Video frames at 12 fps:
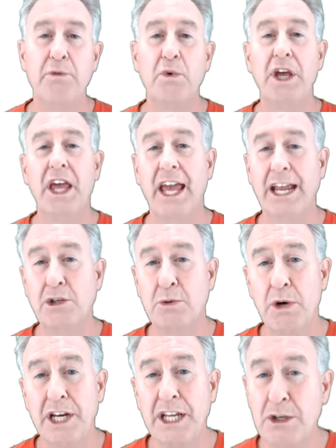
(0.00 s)
If we hang
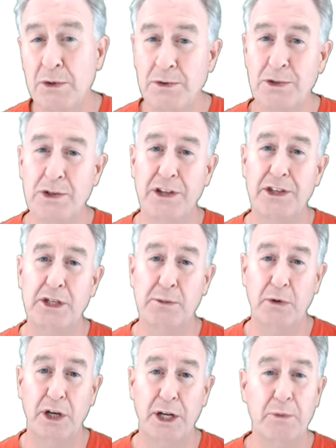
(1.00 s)
20 newtons on the
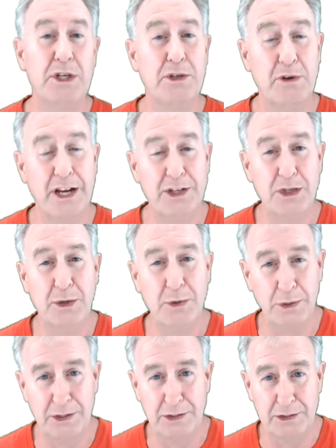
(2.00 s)
spring, we stretch the
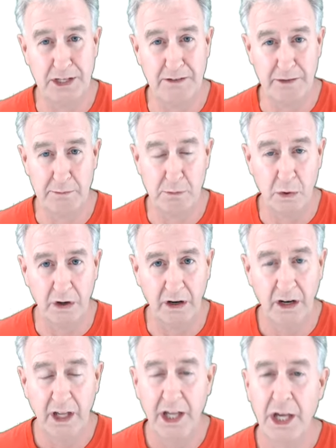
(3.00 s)
coils even
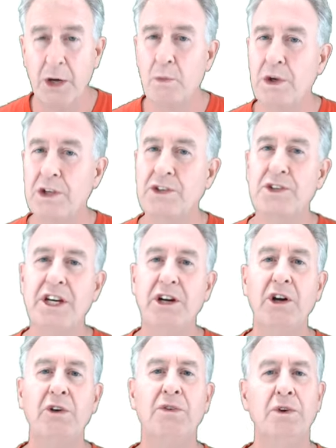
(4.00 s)
more. With
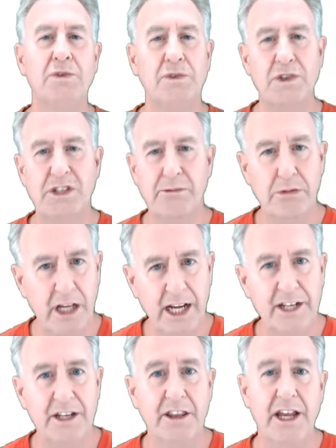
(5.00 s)
0 newtons
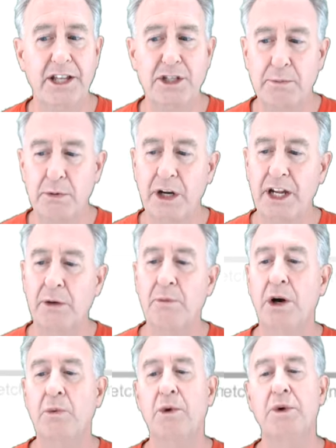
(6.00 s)
applied to that spring,
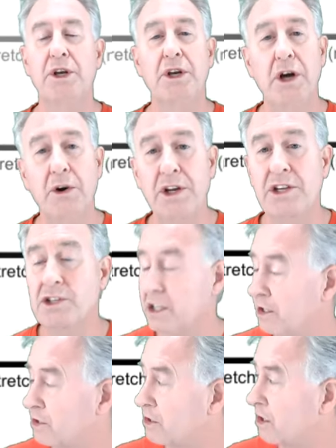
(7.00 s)
what we would notice
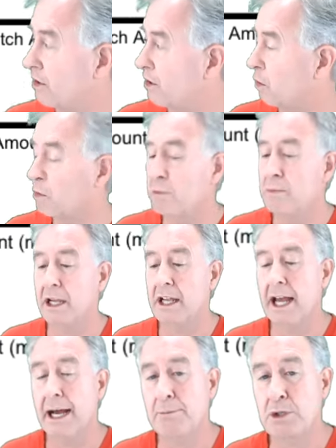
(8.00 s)
is that there would
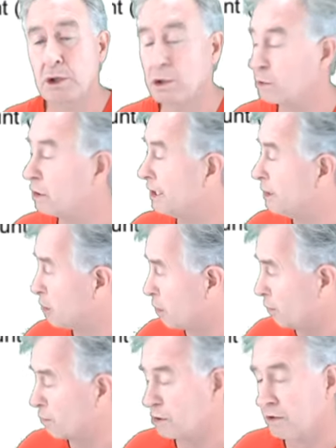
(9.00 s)
be absolutely
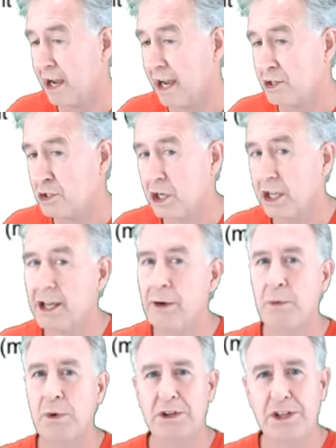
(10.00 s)
no stretch.
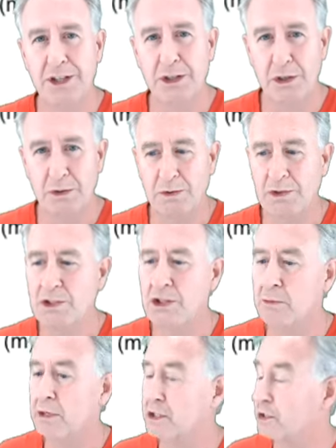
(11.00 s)
With 10 newtons,
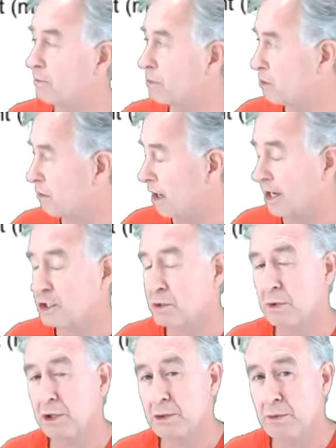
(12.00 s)
there'd be some
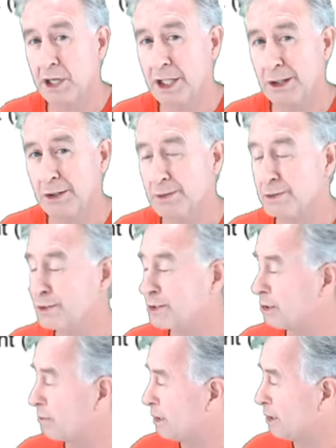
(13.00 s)
stretch. With 20
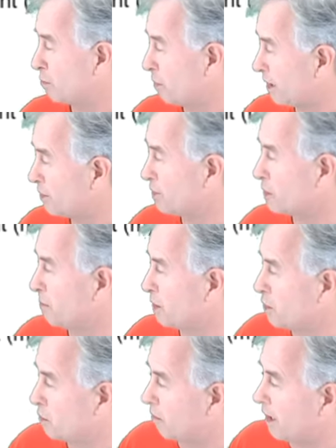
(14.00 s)
newtons, there'd be twice as
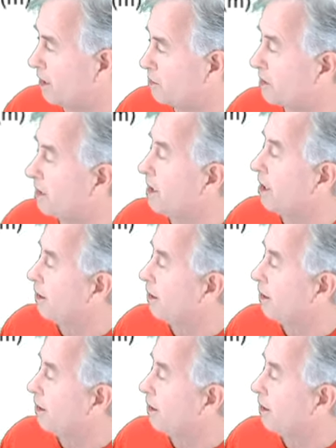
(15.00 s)
much stretch.